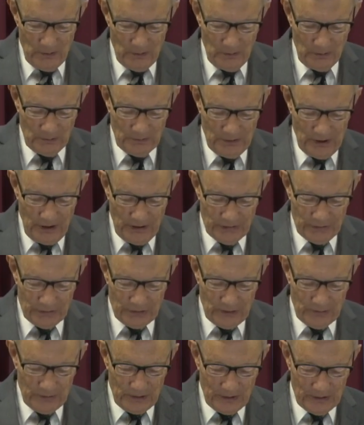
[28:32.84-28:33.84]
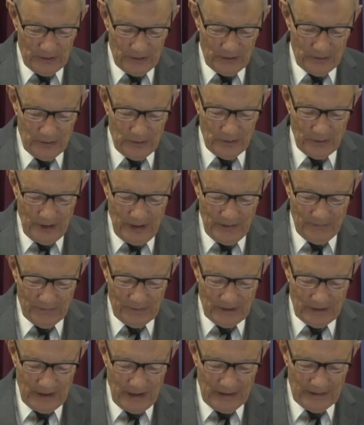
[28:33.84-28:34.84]
the Old Testament, you
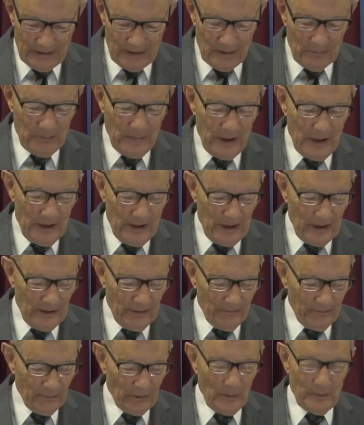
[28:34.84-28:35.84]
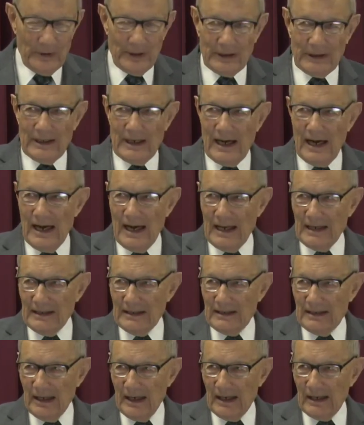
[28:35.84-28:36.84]
have to get the meaning from the
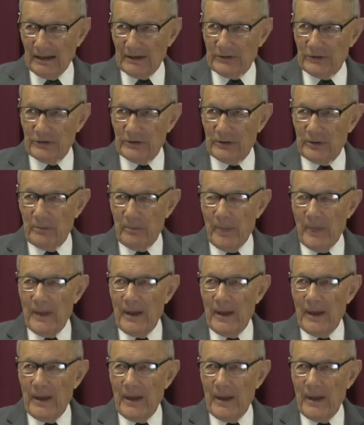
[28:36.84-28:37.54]
context.